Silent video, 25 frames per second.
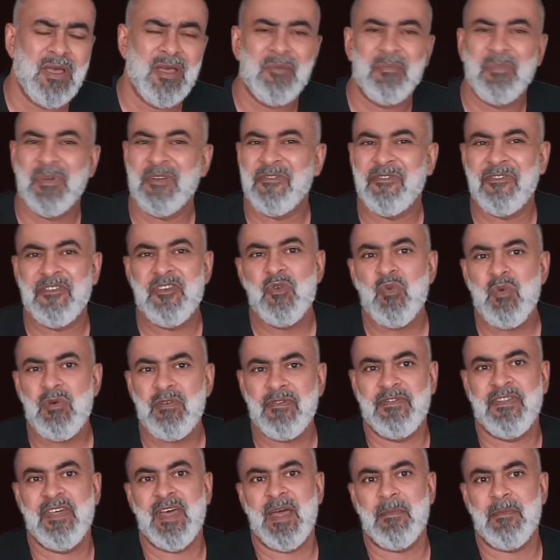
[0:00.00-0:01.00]
but few
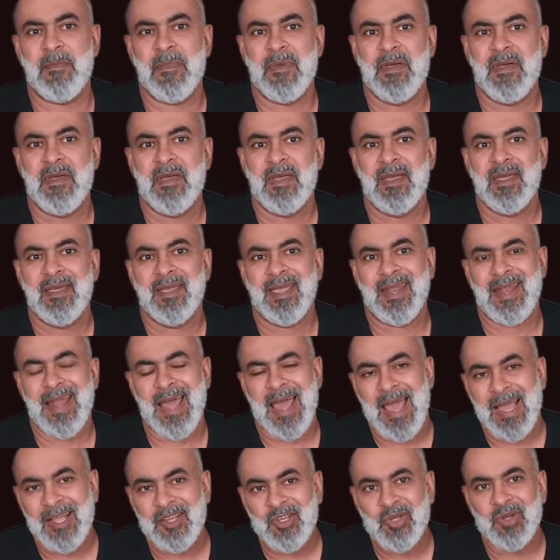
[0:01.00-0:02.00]
of them can
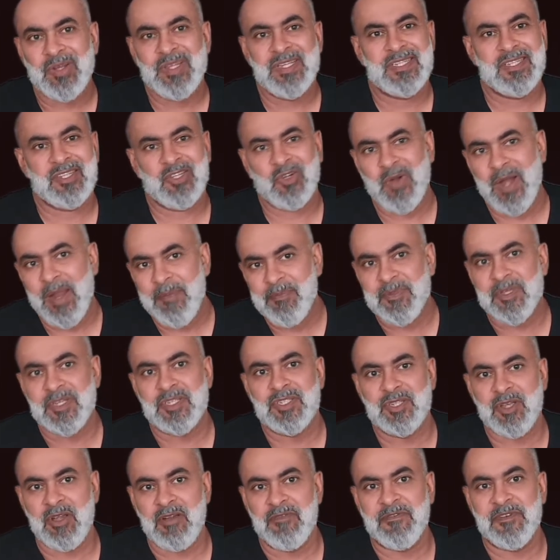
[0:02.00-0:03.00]
actually scrape the
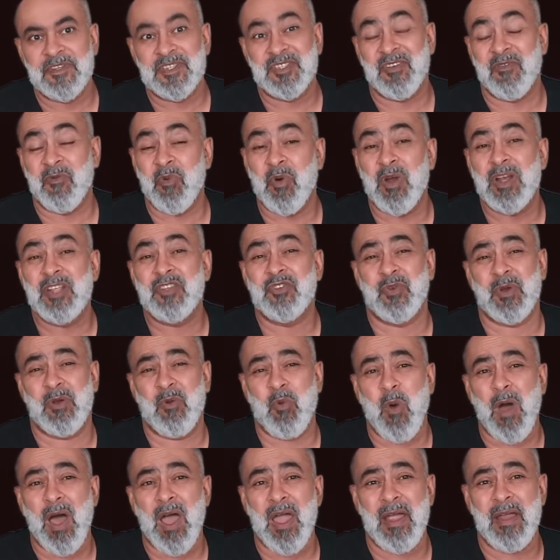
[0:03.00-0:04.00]
surface of what is
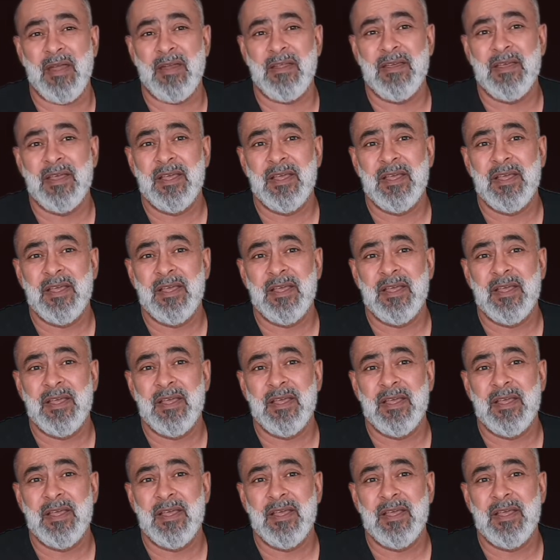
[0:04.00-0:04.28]
required